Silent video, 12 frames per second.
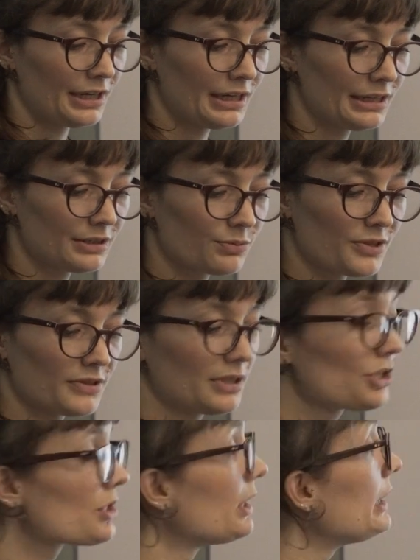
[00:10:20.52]
it was
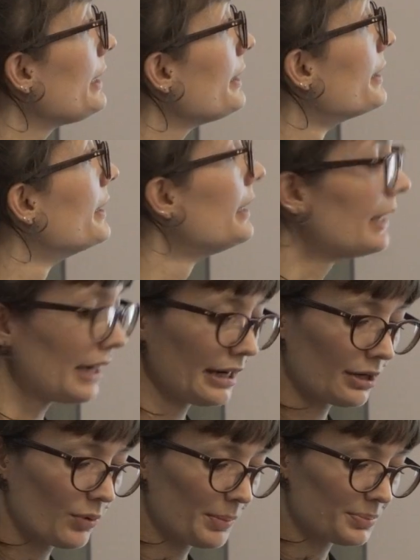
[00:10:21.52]
additionally
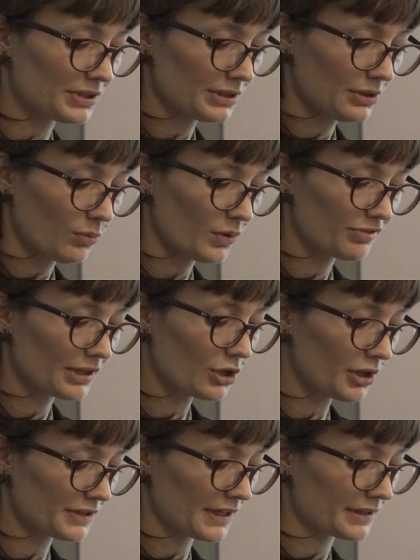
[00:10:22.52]
equipped with a
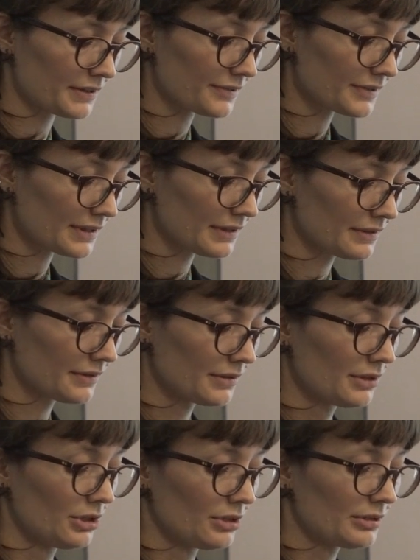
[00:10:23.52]
contact disc.
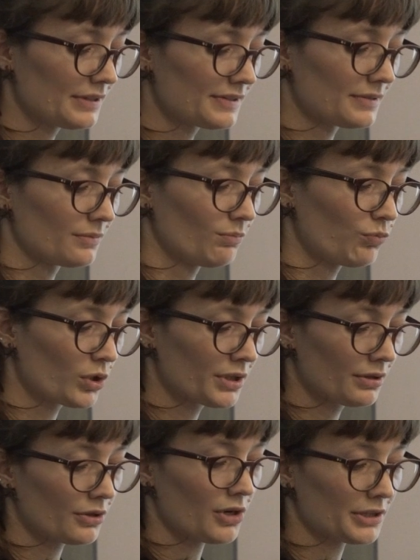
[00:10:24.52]
This
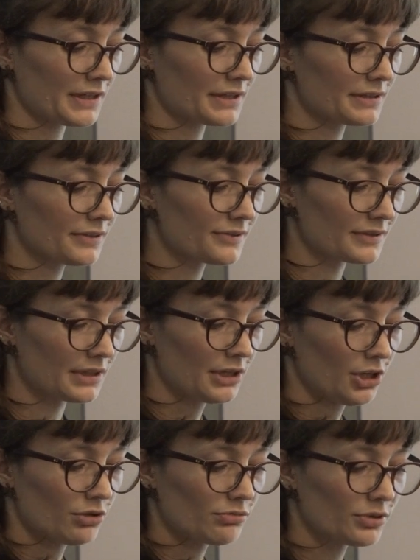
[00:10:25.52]
wooden contact disc
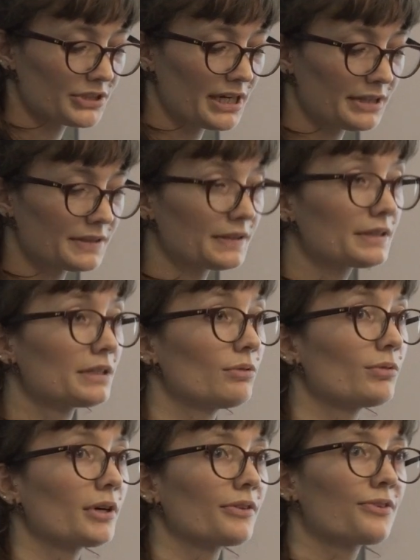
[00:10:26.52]

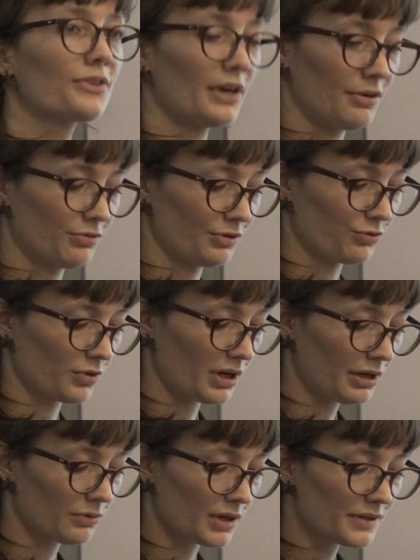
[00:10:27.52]
rotated once every 4
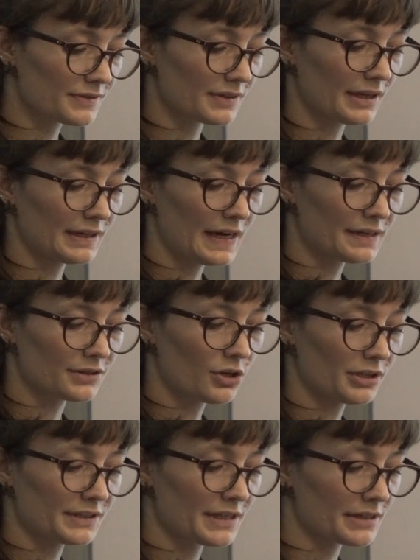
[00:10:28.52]
hours and had
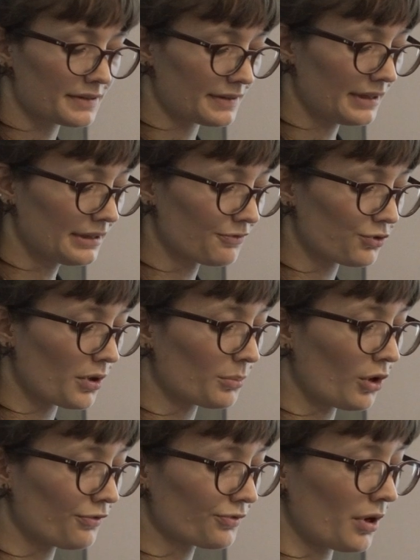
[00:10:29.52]
contacts in the form
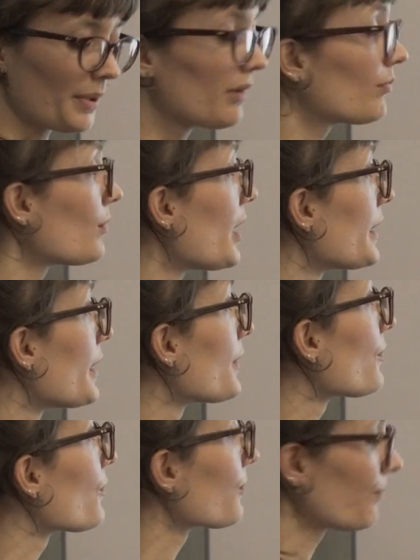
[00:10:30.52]
of copper
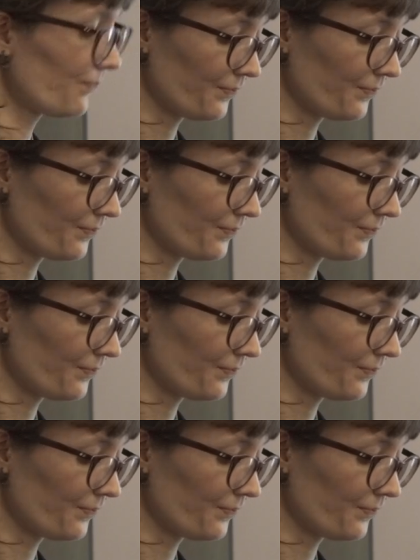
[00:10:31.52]
wires.